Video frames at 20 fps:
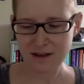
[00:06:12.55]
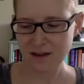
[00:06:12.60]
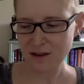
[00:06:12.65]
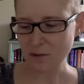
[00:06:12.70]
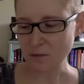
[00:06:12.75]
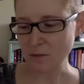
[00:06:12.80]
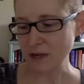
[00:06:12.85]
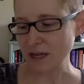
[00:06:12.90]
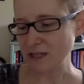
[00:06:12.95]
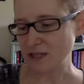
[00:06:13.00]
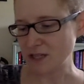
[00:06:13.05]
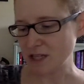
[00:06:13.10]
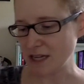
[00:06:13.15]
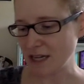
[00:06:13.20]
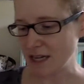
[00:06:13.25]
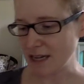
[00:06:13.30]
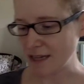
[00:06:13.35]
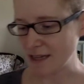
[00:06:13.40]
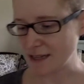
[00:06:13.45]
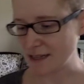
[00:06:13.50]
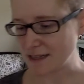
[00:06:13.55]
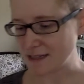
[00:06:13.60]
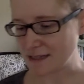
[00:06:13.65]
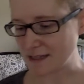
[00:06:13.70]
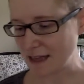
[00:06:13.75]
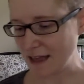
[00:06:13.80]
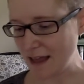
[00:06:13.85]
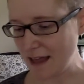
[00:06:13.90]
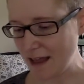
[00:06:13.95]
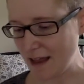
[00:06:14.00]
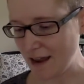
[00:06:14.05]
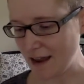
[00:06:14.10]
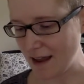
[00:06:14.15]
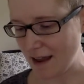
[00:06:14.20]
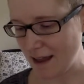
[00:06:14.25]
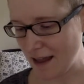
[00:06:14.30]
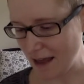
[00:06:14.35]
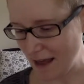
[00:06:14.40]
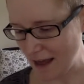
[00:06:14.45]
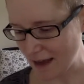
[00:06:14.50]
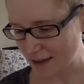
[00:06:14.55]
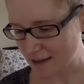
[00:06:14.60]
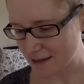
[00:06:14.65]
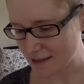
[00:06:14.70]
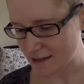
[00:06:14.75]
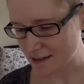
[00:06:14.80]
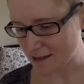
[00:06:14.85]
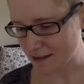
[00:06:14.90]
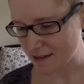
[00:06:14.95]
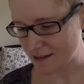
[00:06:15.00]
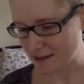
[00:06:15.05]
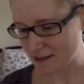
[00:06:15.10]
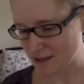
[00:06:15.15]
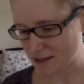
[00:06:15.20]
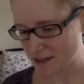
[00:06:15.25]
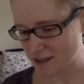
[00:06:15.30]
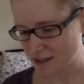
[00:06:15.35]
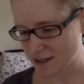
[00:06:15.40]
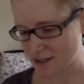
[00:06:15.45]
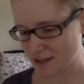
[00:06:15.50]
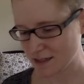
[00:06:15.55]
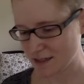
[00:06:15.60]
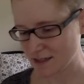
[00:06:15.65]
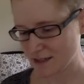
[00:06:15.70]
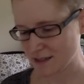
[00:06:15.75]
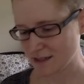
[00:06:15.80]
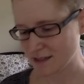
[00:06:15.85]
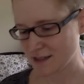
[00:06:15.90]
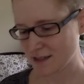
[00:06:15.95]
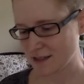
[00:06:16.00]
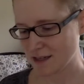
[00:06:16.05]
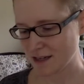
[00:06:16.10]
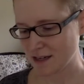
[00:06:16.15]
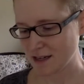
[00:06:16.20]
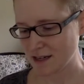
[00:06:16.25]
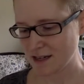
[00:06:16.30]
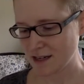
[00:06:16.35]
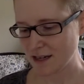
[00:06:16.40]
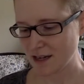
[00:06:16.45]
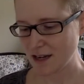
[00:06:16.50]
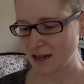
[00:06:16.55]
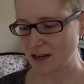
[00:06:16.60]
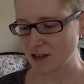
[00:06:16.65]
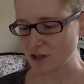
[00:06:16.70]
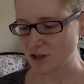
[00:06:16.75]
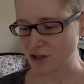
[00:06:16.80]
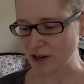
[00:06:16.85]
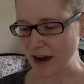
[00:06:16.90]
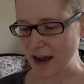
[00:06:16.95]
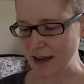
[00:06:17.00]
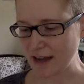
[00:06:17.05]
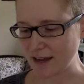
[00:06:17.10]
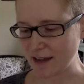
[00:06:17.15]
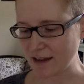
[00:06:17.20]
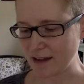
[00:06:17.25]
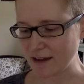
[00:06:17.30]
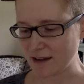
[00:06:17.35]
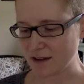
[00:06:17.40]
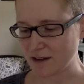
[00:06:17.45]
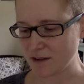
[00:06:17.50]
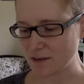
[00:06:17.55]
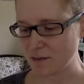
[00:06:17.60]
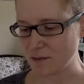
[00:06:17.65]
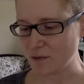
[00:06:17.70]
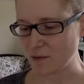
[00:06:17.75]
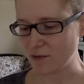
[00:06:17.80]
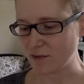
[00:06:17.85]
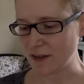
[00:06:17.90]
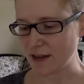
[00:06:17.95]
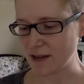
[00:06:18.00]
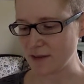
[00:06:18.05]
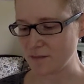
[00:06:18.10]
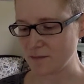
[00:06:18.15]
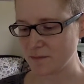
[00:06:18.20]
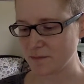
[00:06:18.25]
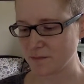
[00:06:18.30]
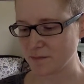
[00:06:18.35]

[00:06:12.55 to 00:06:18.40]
which is an excellent dragon movie.